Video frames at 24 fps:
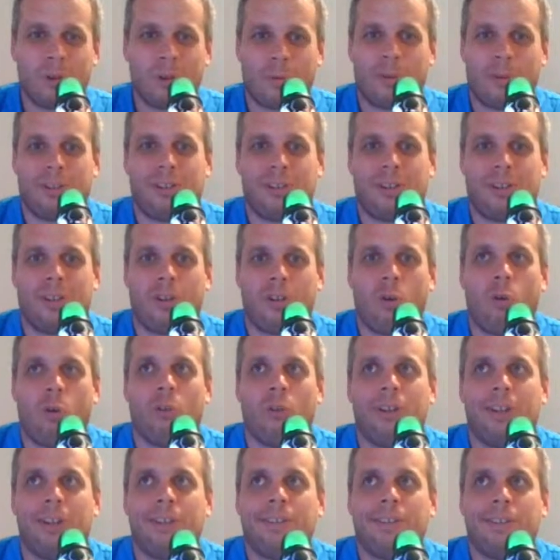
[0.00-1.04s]
willing to hold
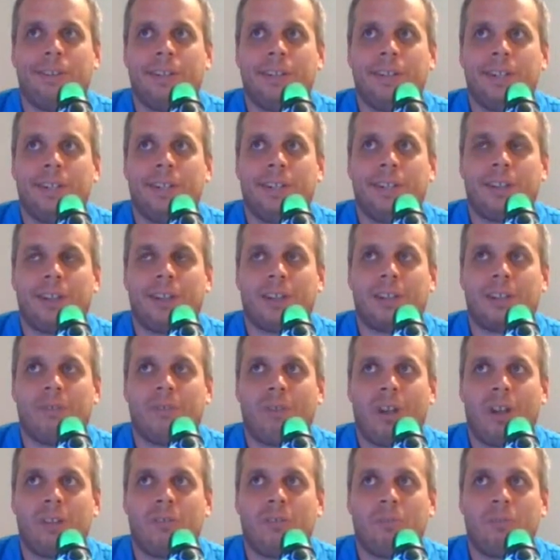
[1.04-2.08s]
it. Like, the
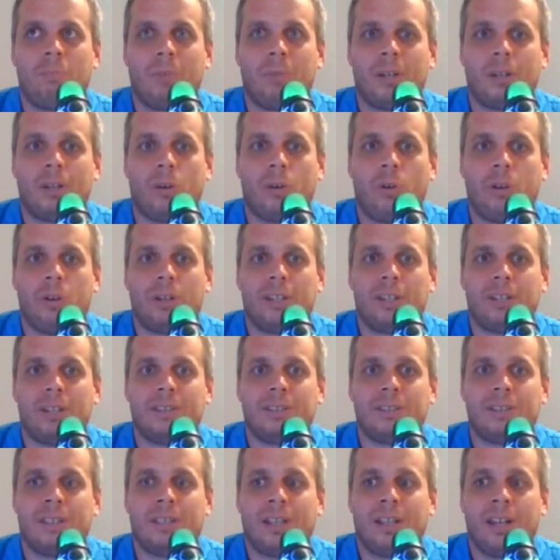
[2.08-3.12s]
value of Bitcoin
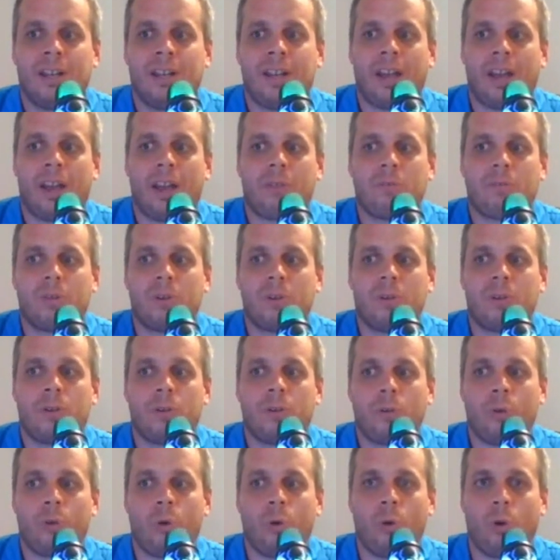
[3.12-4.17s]
is everyone
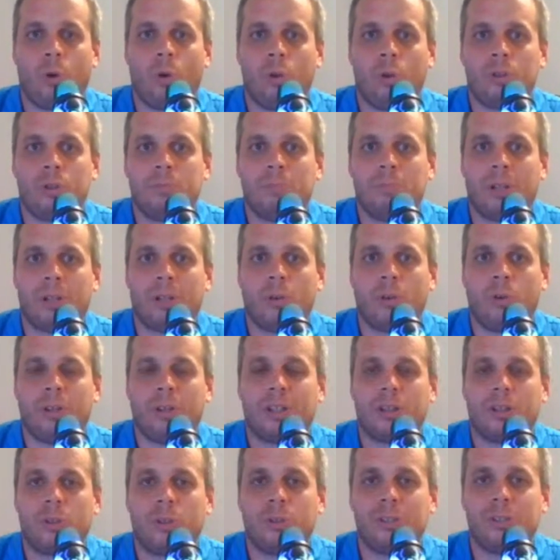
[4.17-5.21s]
who holds Bitcoin
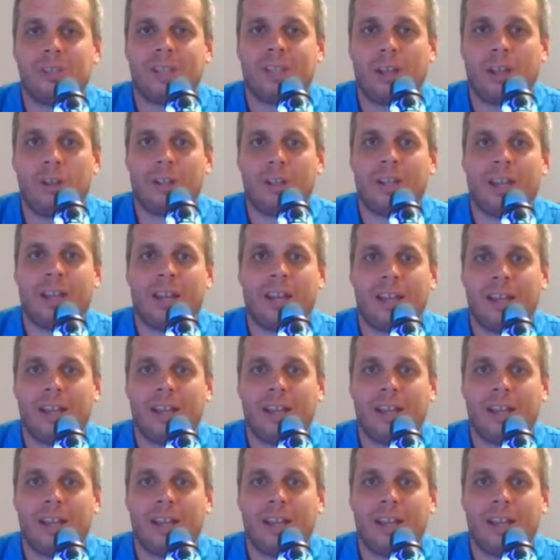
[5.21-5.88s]
could sell it